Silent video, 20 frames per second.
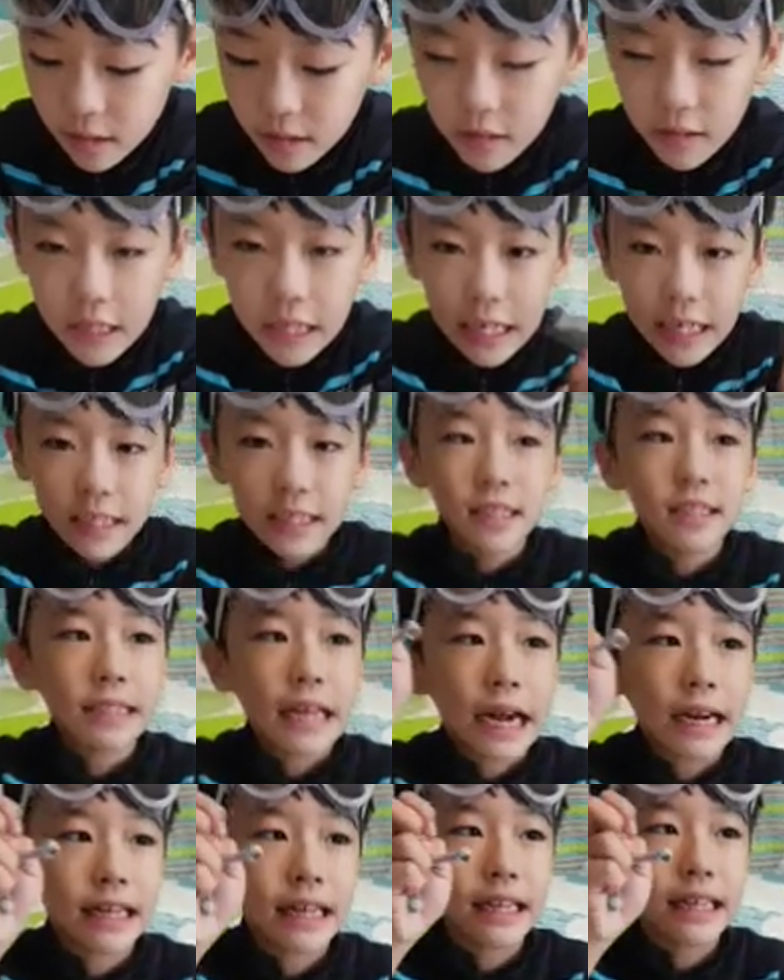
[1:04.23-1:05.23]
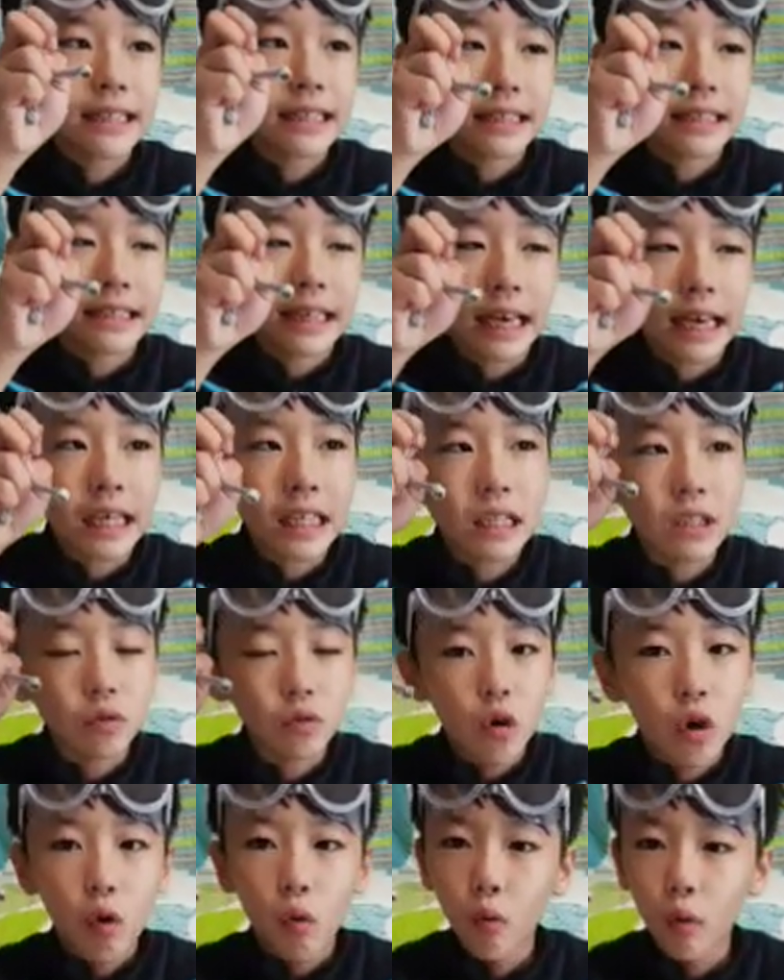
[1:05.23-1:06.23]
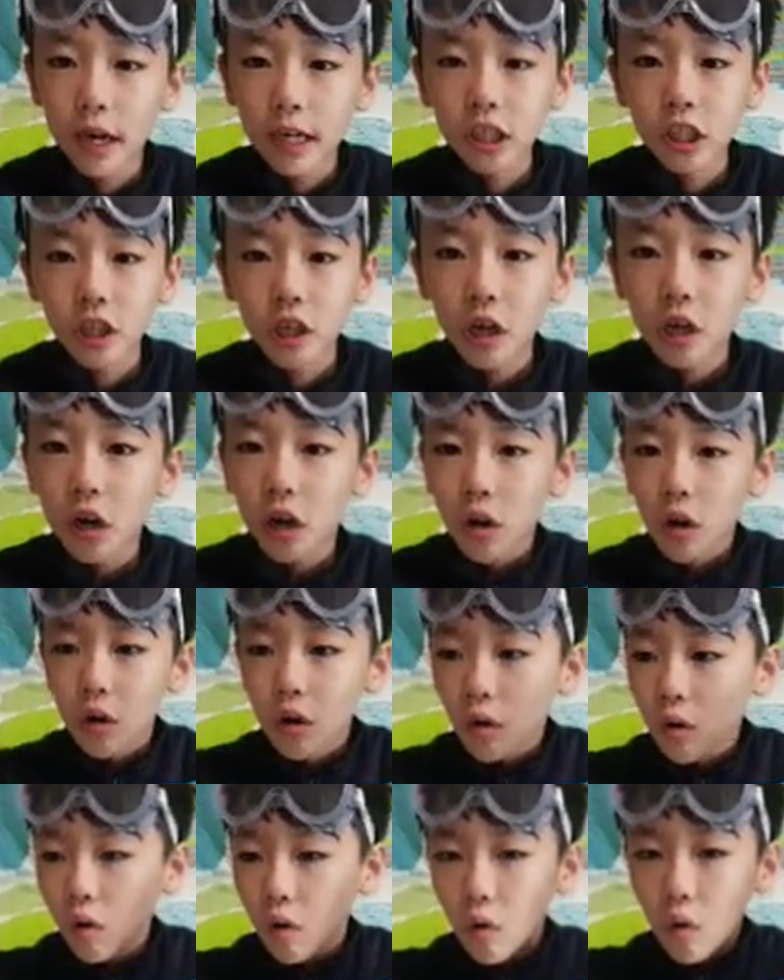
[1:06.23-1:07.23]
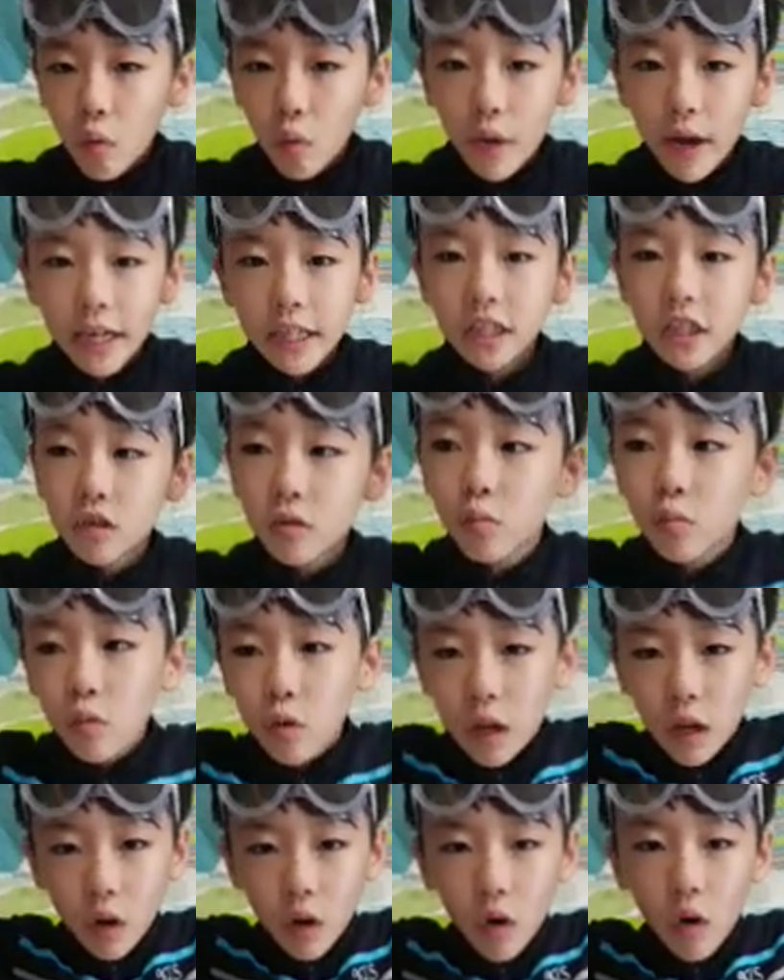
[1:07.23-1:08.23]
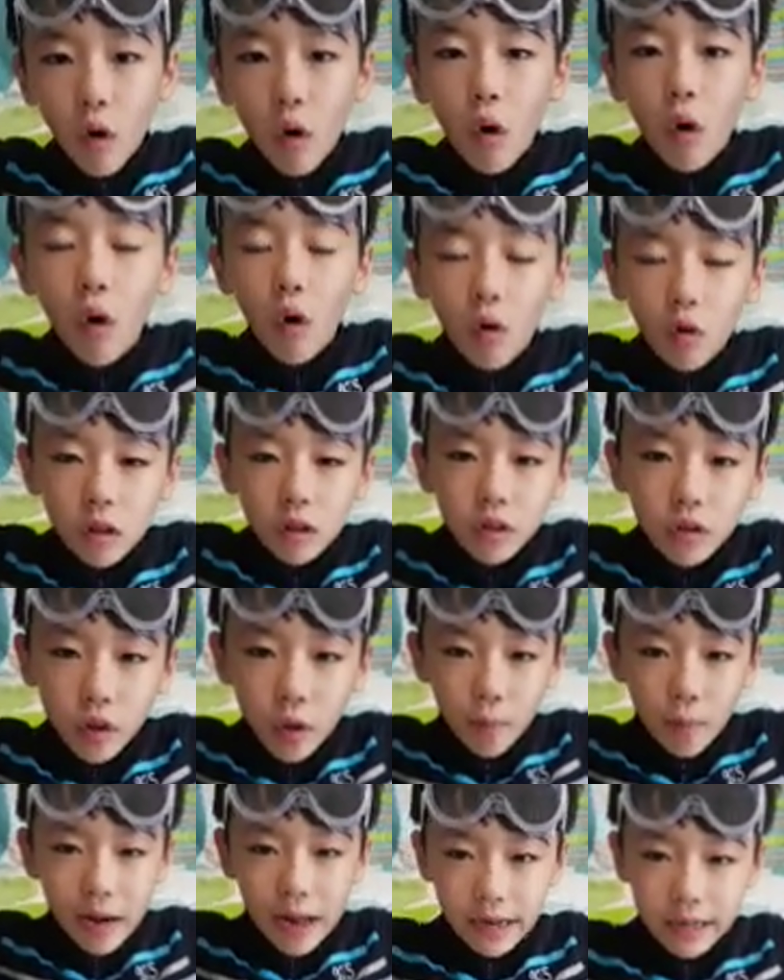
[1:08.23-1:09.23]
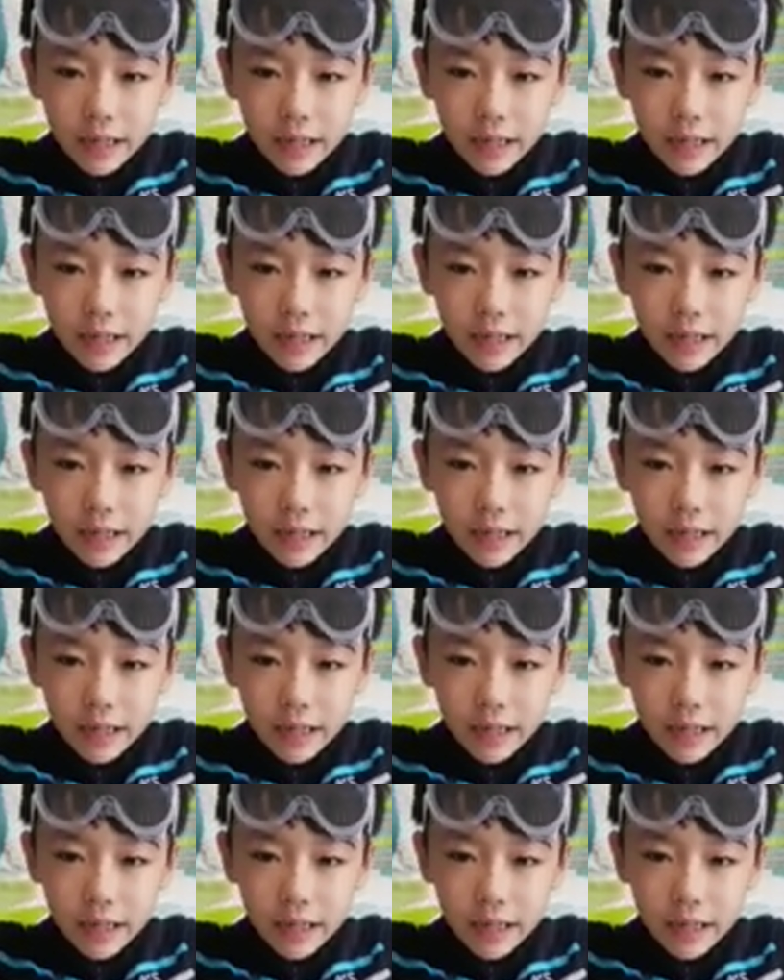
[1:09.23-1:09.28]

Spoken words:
These standing things which will hold the